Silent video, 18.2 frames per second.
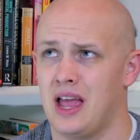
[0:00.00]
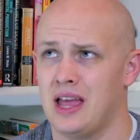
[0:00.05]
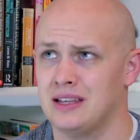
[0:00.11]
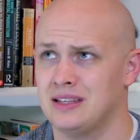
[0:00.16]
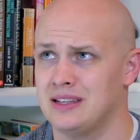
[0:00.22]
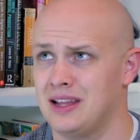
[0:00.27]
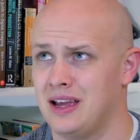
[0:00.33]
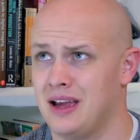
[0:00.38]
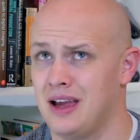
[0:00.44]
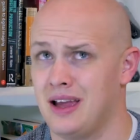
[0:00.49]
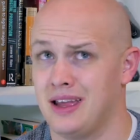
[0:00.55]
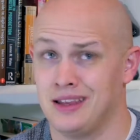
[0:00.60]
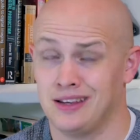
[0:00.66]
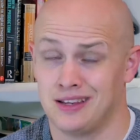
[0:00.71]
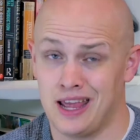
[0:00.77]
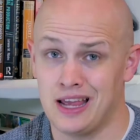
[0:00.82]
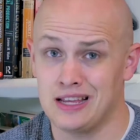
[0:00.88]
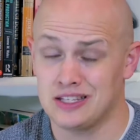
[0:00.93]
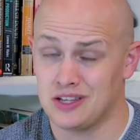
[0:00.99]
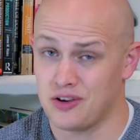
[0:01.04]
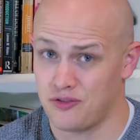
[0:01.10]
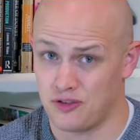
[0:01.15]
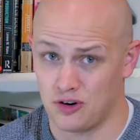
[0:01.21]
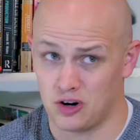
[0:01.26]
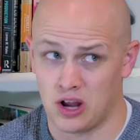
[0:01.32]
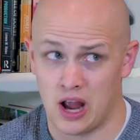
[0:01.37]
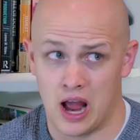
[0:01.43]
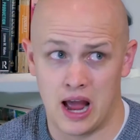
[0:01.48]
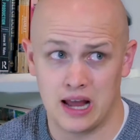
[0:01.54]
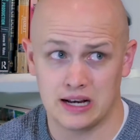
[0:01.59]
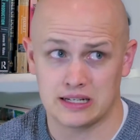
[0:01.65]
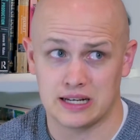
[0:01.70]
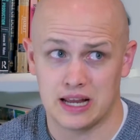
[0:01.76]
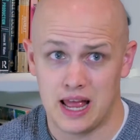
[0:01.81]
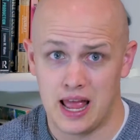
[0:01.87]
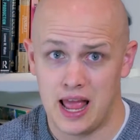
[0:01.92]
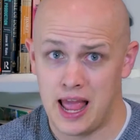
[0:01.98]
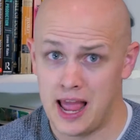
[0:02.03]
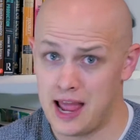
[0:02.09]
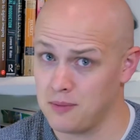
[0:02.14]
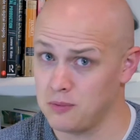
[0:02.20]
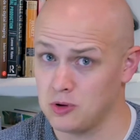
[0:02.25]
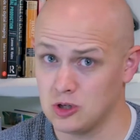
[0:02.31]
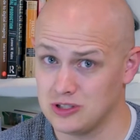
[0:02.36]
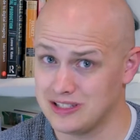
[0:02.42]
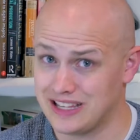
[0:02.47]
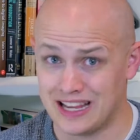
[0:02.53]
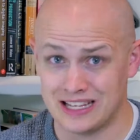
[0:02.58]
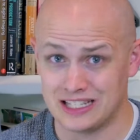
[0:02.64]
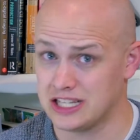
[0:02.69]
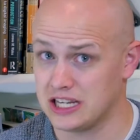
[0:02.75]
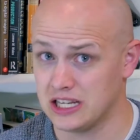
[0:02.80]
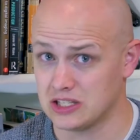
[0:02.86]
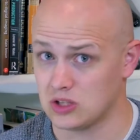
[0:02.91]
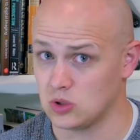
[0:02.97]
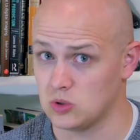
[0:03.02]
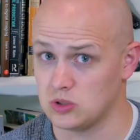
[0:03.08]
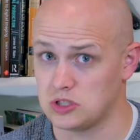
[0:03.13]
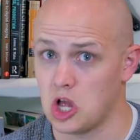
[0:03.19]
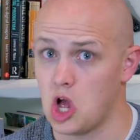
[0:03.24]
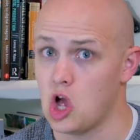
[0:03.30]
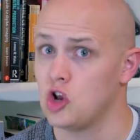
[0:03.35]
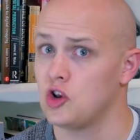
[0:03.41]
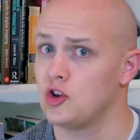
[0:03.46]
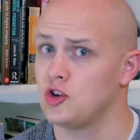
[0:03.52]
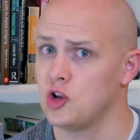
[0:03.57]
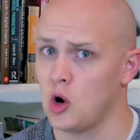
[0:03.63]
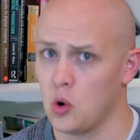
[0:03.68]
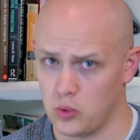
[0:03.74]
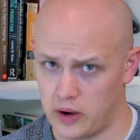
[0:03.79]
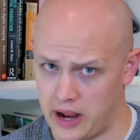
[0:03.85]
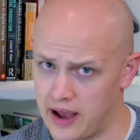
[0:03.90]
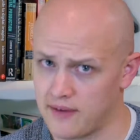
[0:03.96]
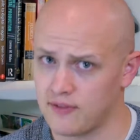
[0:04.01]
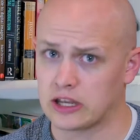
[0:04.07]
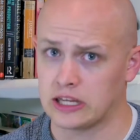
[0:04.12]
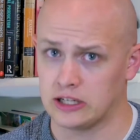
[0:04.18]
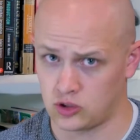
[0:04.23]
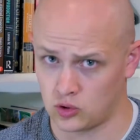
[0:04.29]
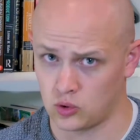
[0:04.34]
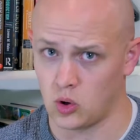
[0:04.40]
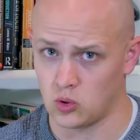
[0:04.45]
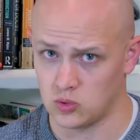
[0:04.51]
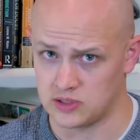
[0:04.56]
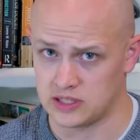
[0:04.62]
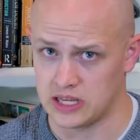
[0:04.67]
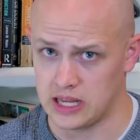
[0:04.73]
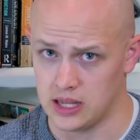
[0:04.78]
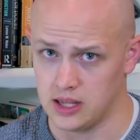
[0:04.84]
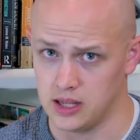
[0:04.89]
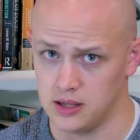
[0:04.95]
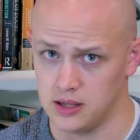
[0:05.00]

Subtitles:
And in case you forgot, hammers and chisels don't have a Control-Z.